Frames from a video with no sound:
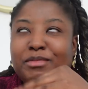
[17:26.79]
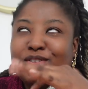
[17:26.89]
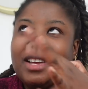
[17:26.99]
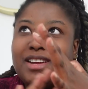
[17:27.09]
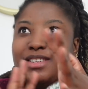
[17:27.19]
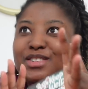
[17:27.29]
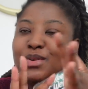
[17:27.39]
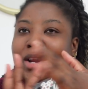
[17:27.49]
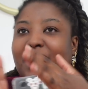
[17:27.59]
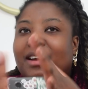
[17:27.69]
It's just like this
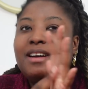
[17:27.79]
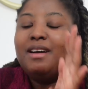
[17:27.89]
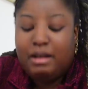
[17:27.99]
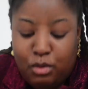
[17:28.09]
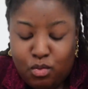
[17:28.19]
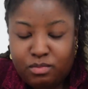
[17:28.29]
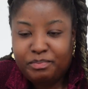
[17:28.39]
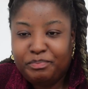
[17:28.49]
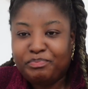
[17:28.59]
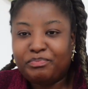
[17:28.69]
all like, ooh,
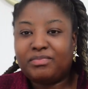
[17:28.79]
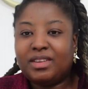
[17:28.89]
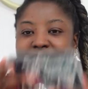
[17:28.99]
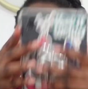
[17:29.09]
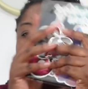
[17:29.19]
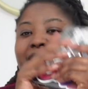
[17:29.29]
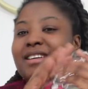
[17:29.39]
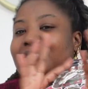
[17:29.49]
this like